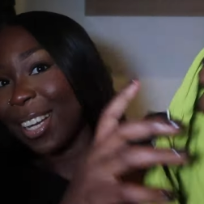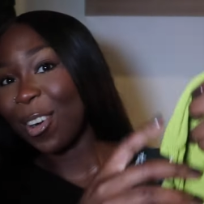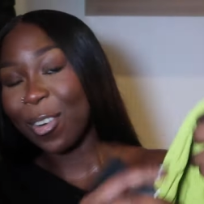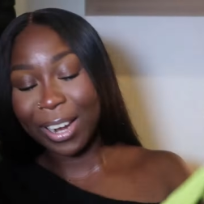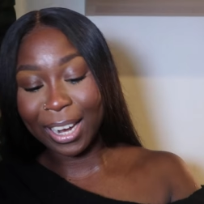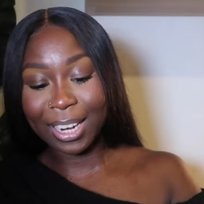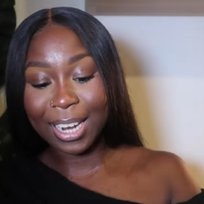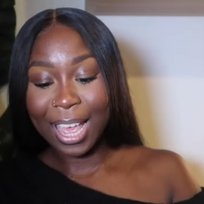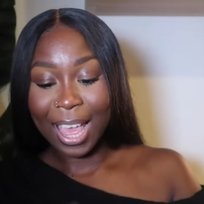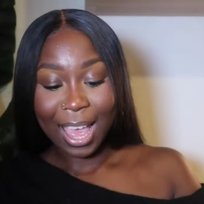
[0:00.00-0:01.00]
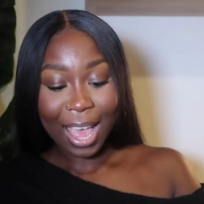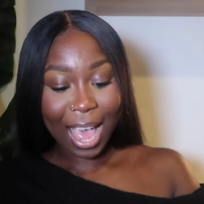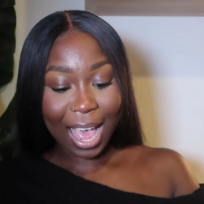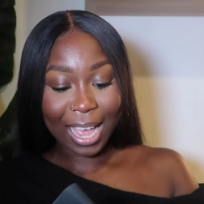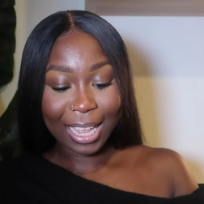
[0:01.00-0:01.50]
in a green,
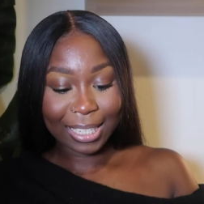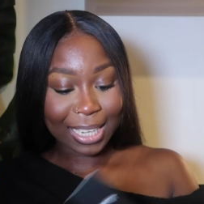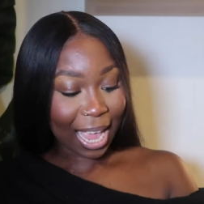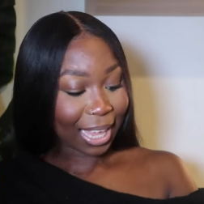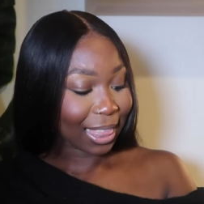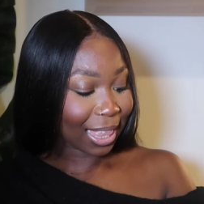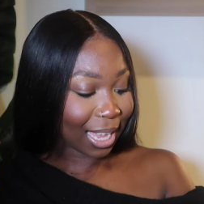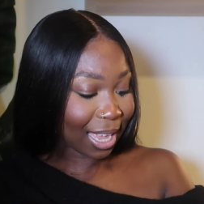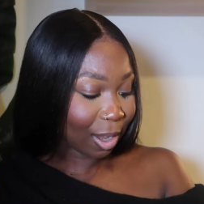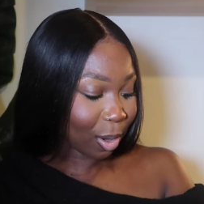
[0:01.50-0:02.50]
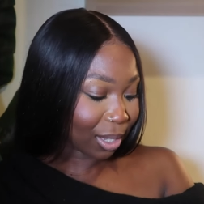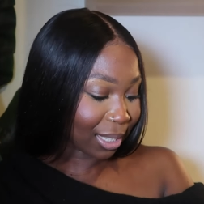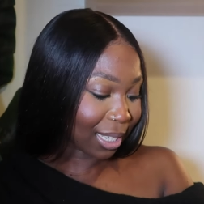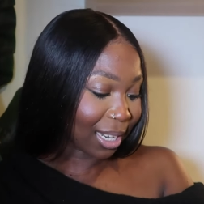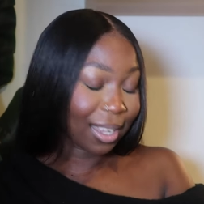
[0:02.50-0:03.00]
and I think I got
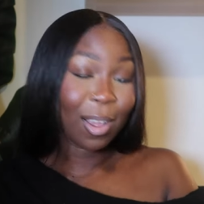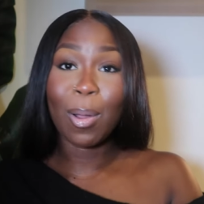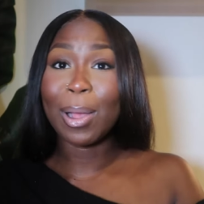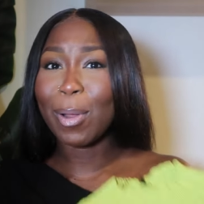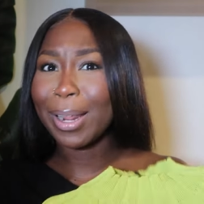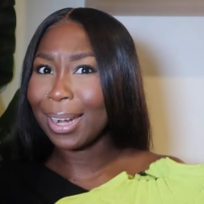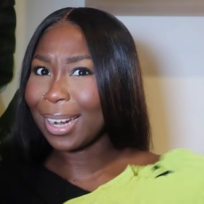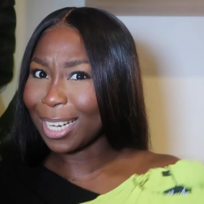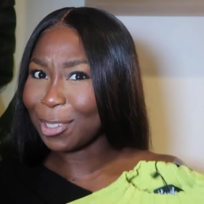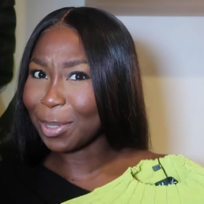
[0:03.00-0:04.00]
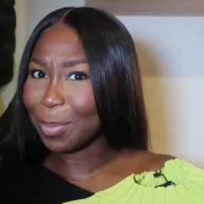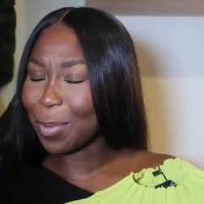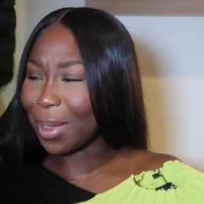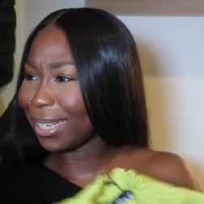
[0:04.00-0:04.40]
this in a, oh, I got it in an extra small.